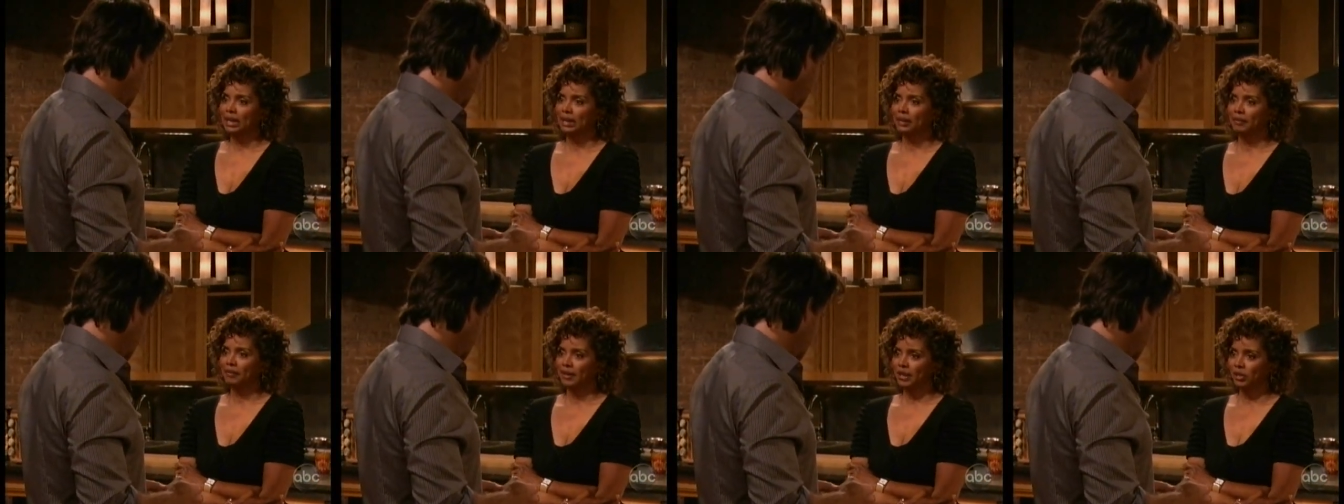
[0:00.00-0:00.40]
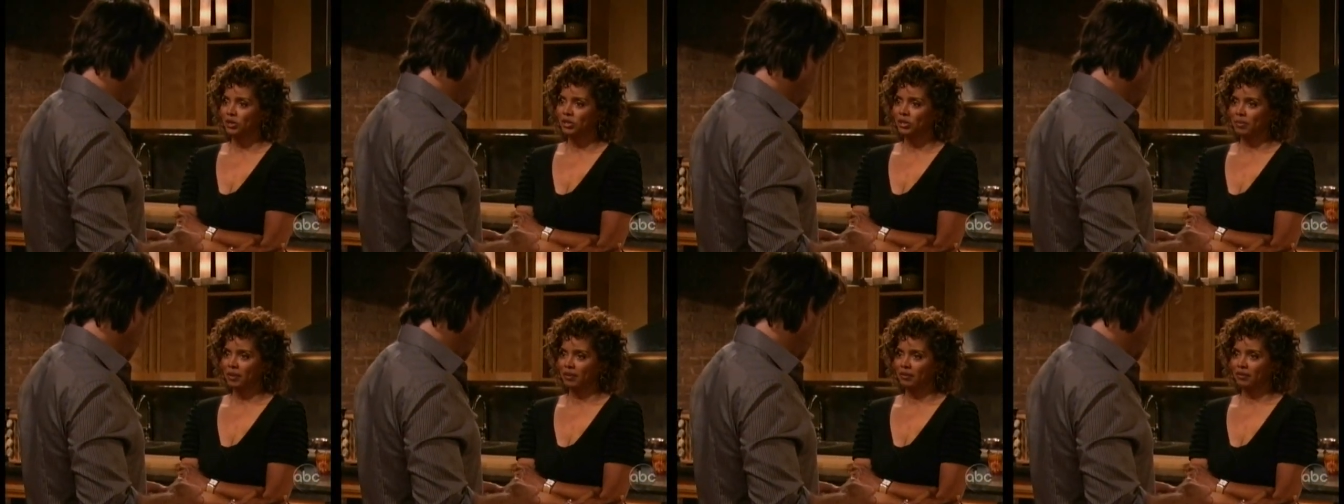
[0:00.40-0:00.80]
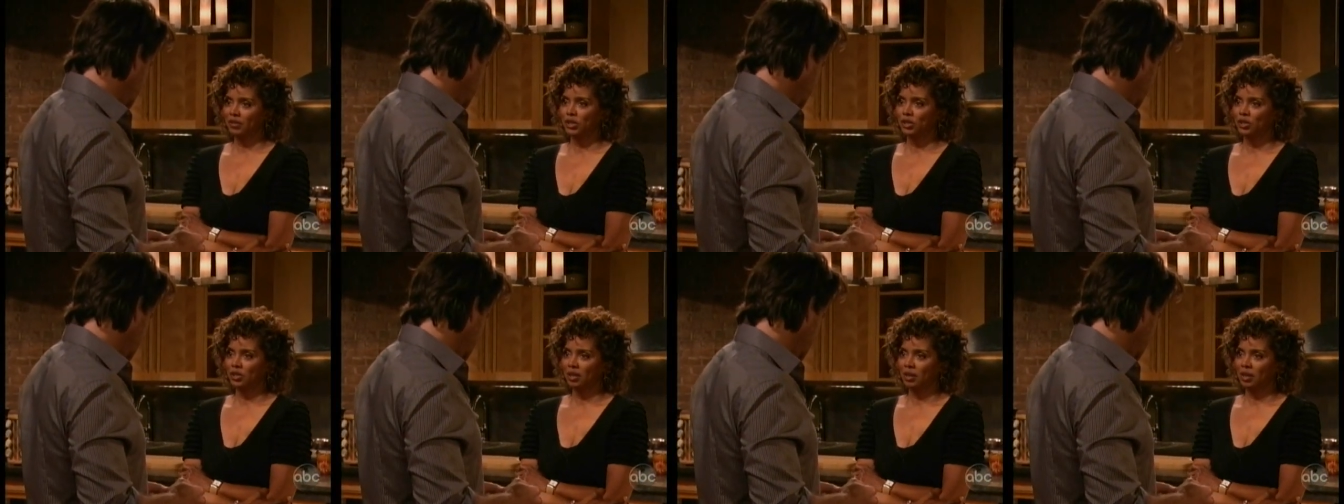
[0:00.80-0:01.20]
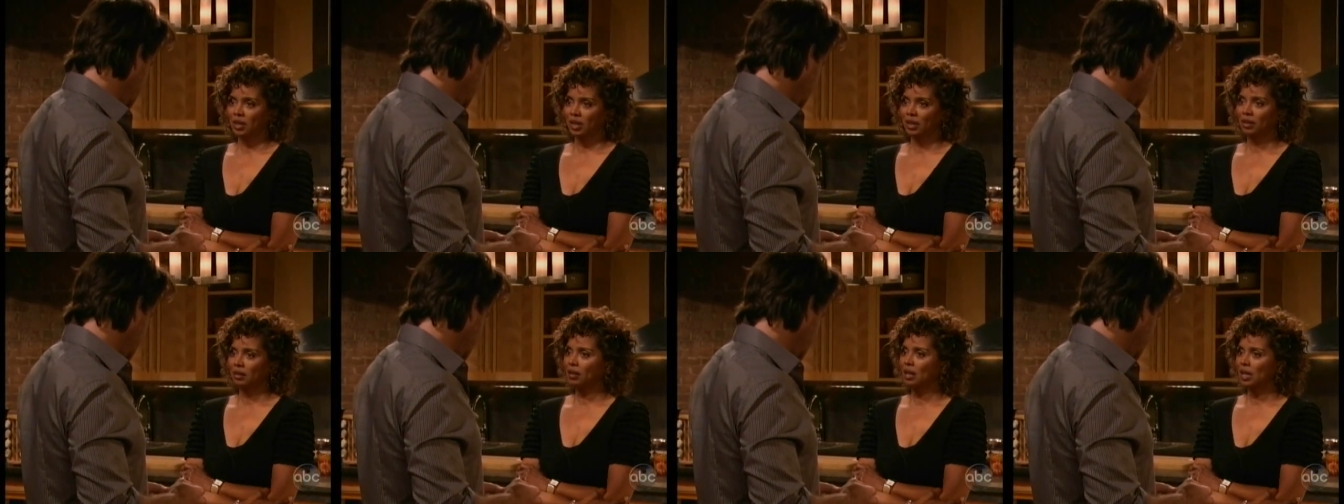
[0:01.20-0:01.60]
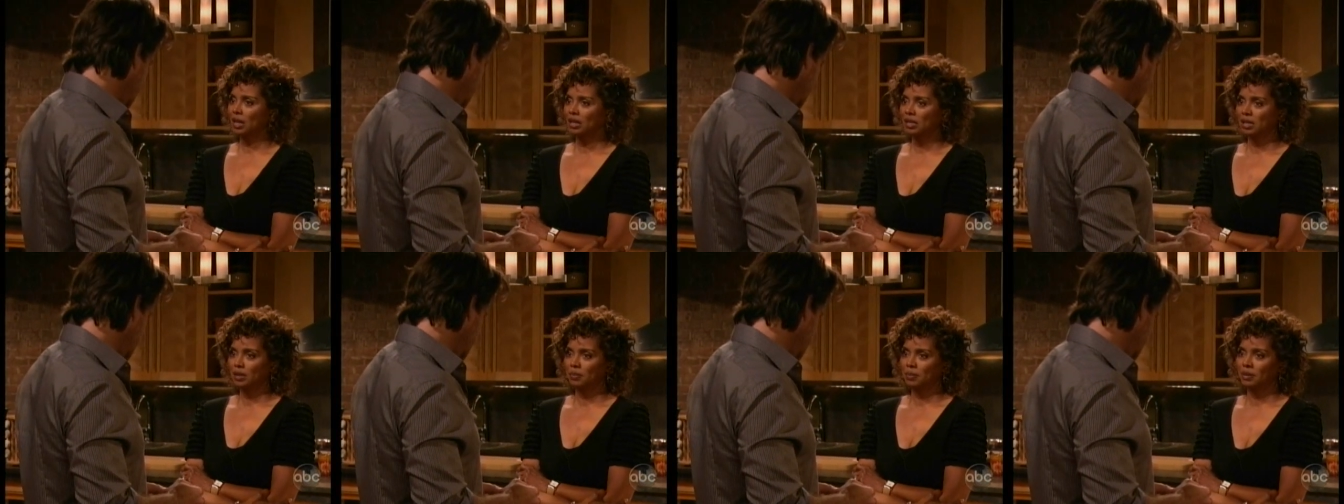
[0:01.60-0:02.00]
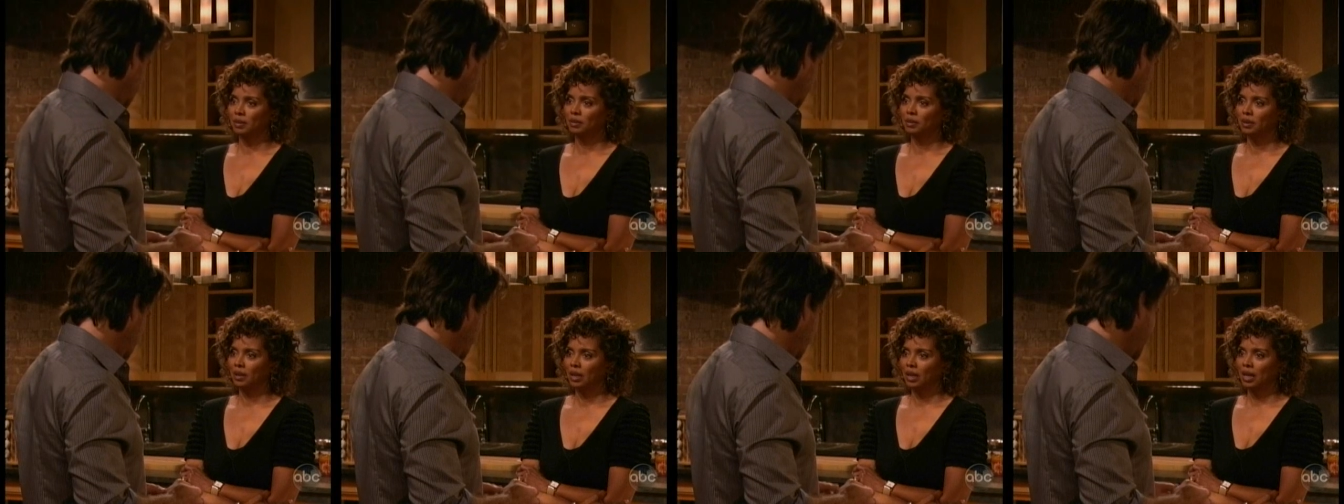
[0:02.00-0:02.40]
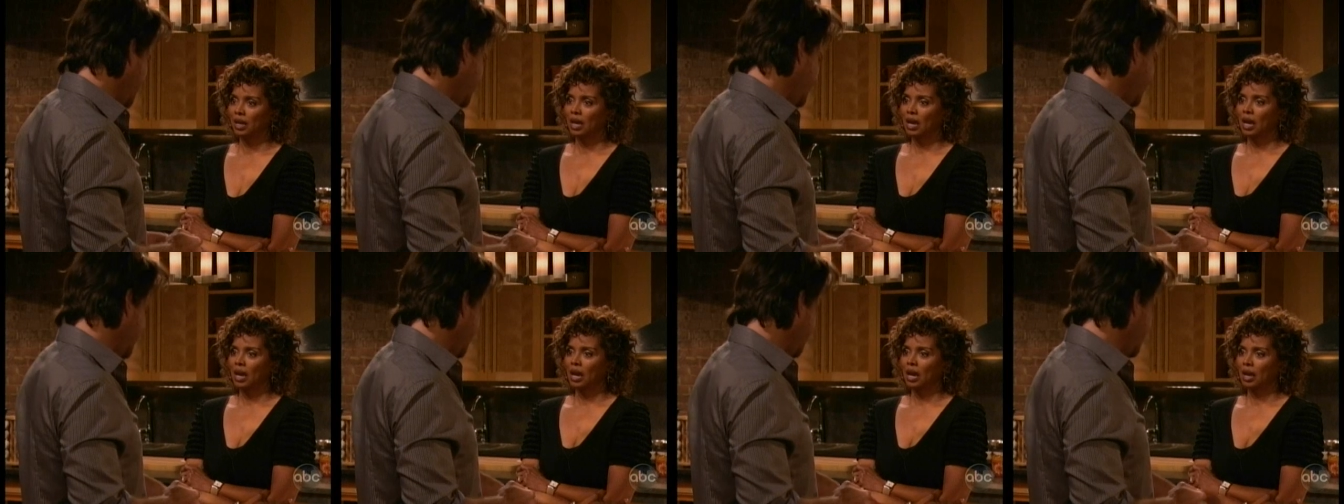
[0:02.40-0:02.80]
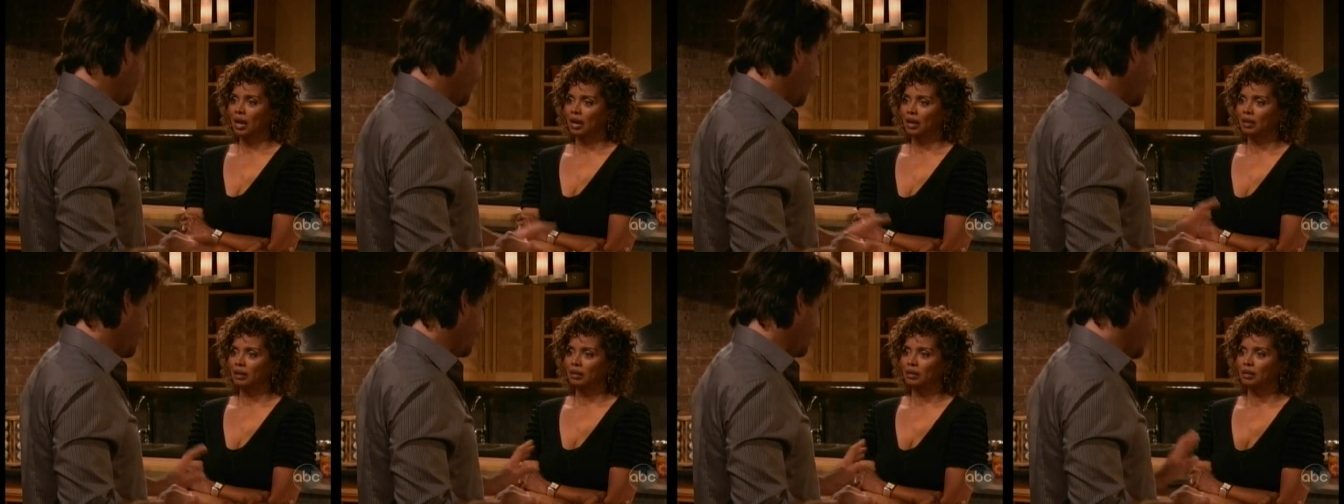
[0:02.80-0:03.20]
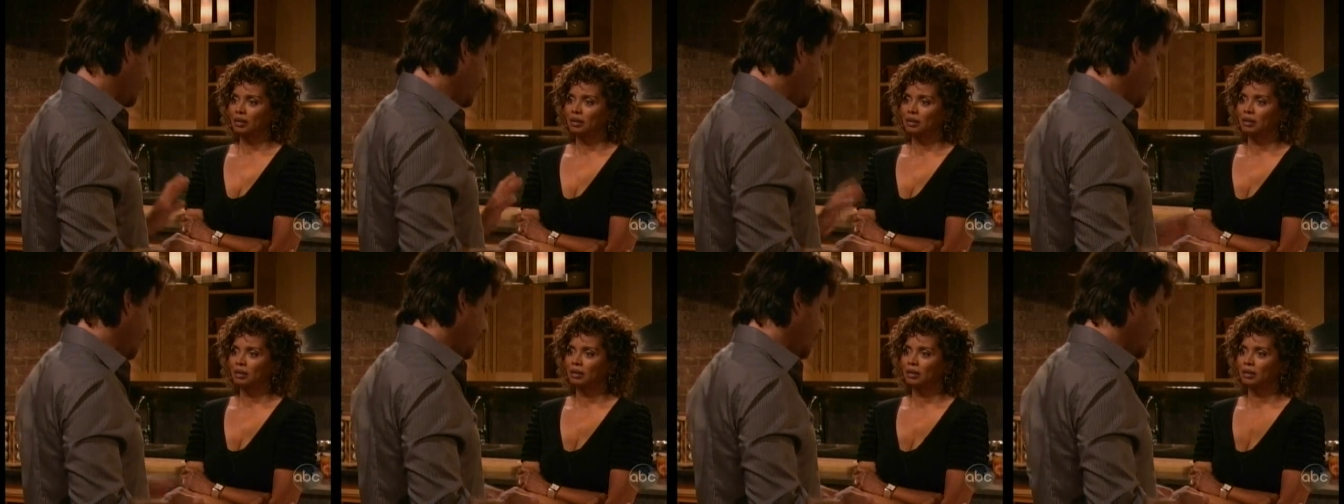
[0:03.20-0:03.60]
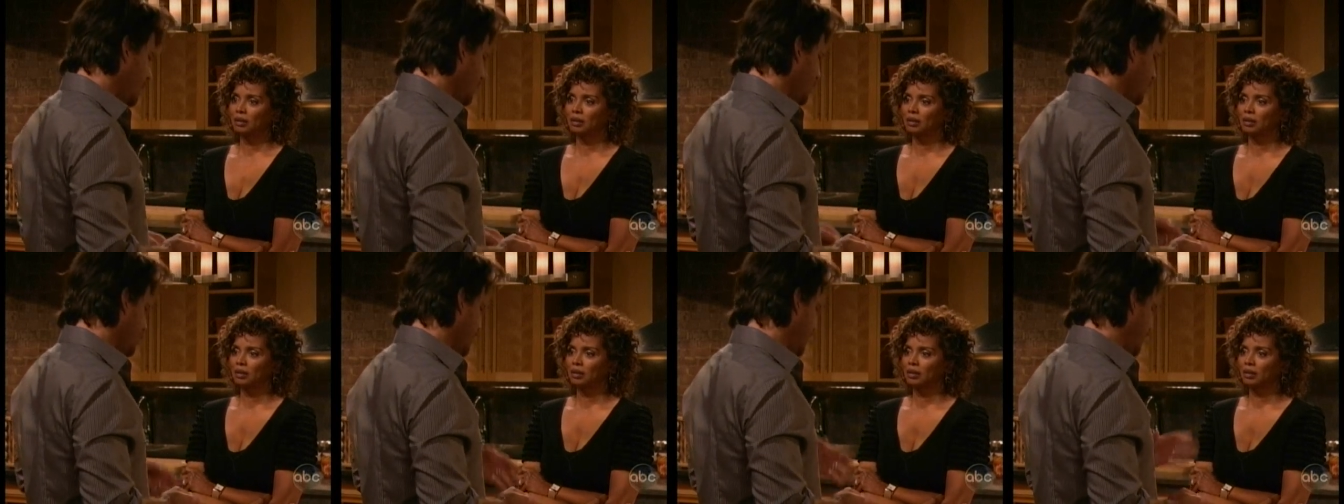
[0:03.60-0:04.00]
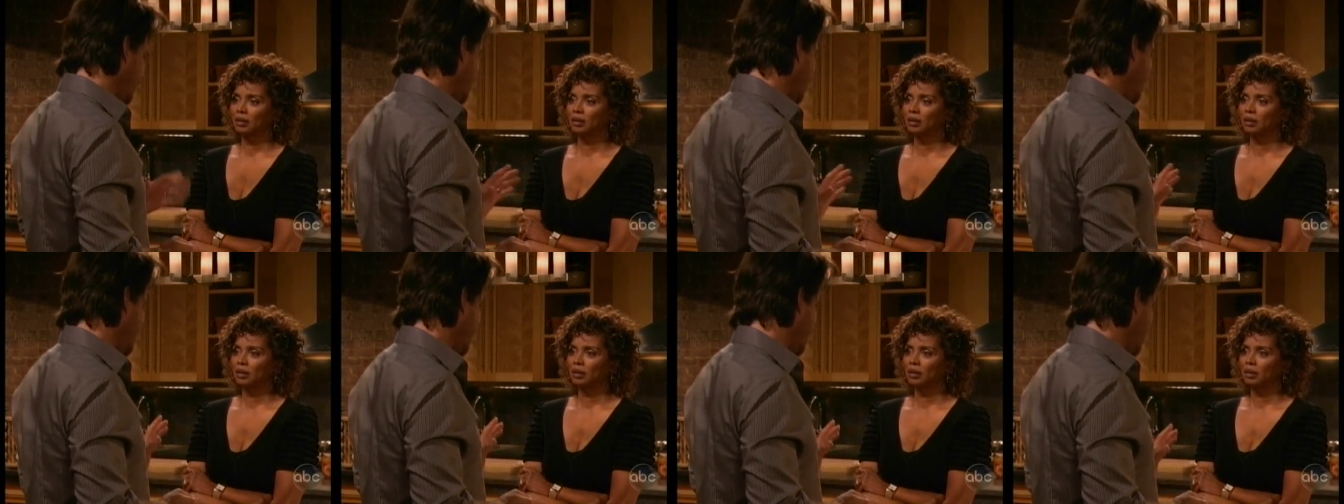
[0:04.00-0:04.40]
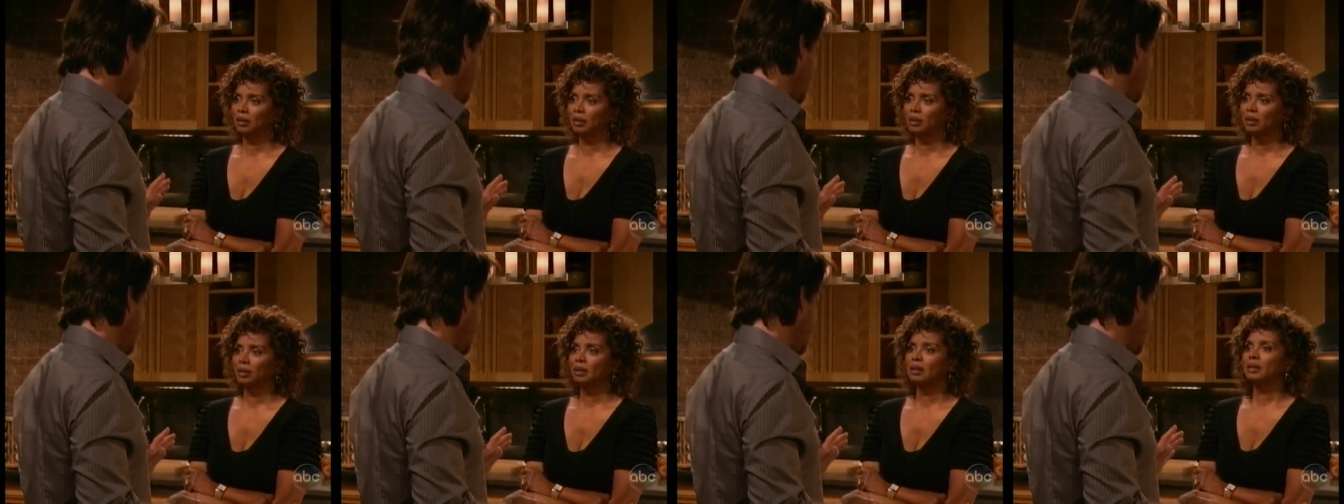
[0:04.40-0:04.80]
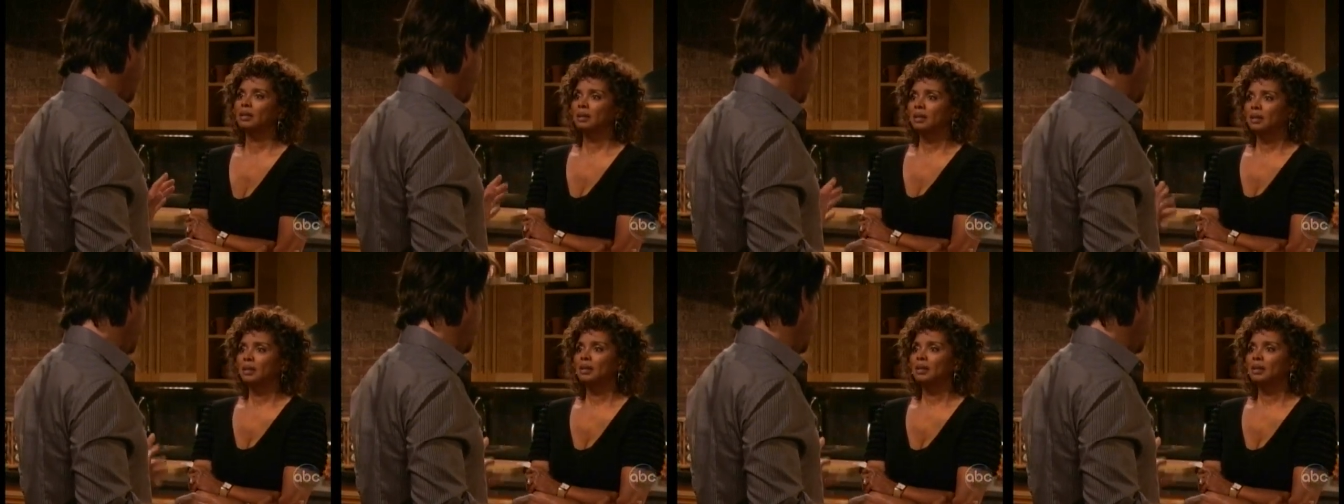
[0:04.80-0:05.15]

if I lose my vision again at the hospital. No, you stop. You've got, you know, I've got your back. You...